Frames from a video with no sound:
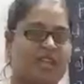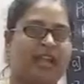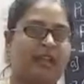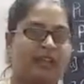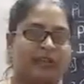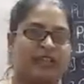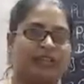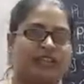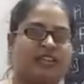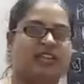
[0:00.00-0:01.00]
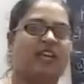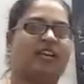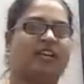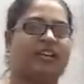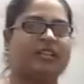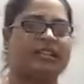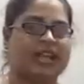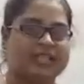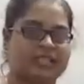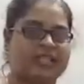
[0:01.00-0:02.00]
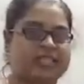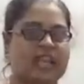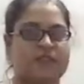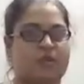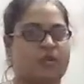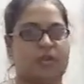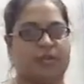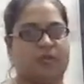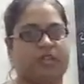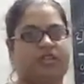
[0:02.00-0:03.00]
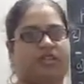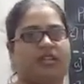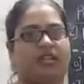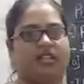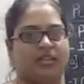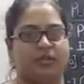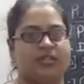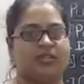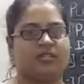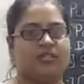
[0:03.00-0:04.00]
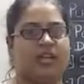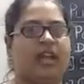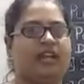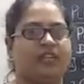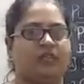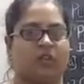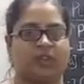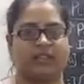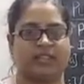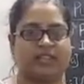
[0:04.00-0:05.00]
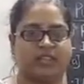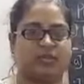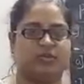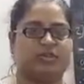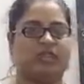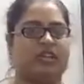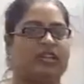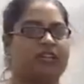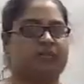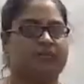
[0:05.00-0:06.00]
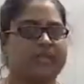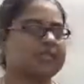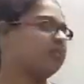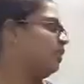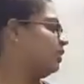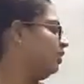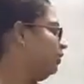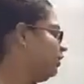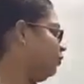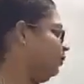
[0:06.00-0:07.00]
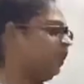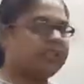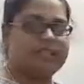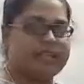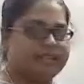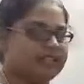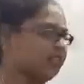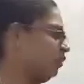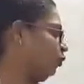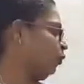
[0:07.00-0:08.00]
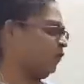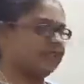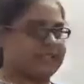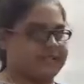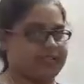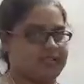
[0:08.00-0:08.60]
Hello students, in last class I have told about tissues. And what are these tissues? Means these will be like this group of cells,